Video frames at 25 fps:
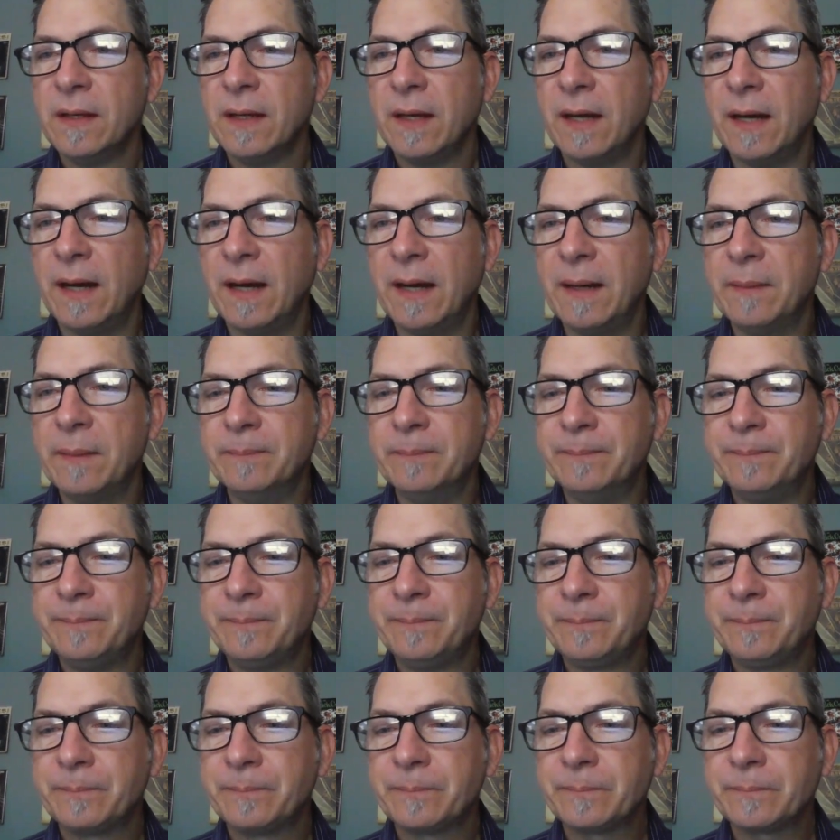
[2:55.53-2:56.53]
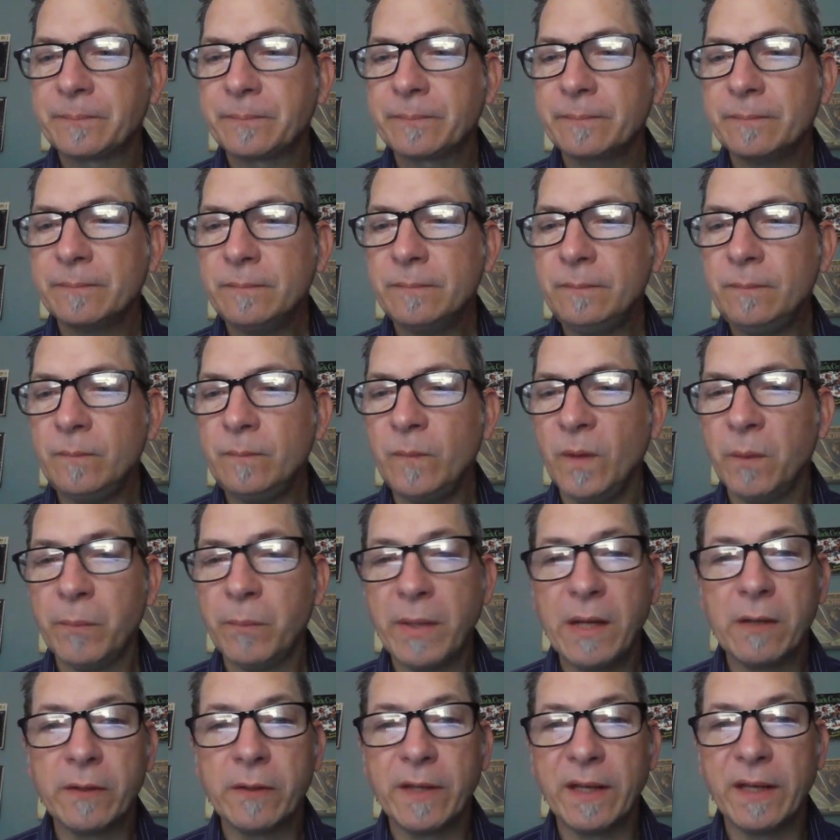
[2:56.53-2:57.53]

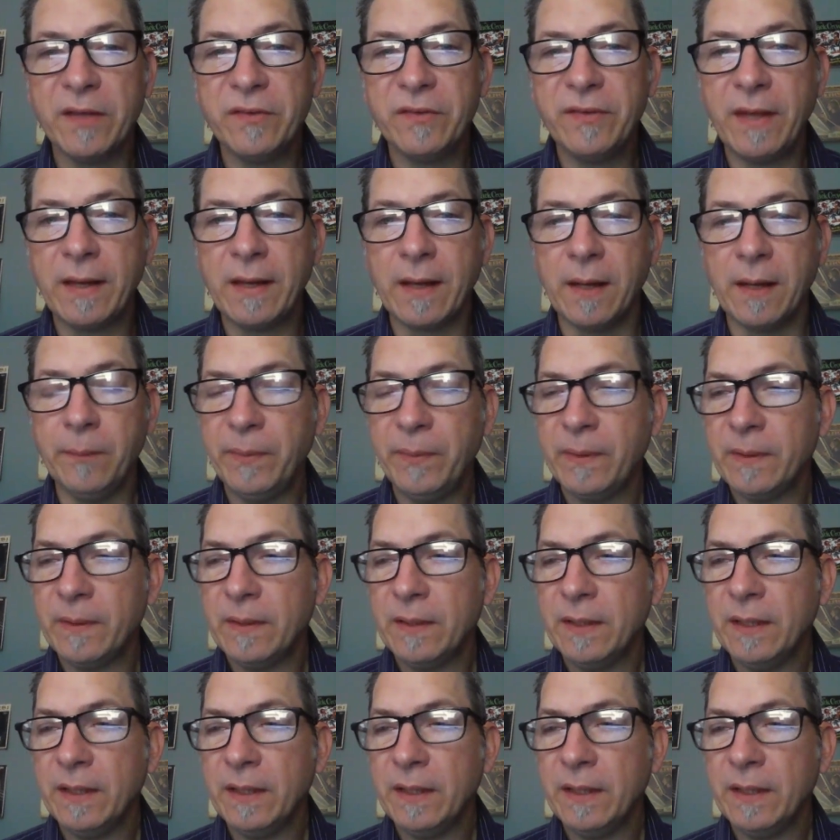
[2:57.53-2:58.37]
But I'll get it set up,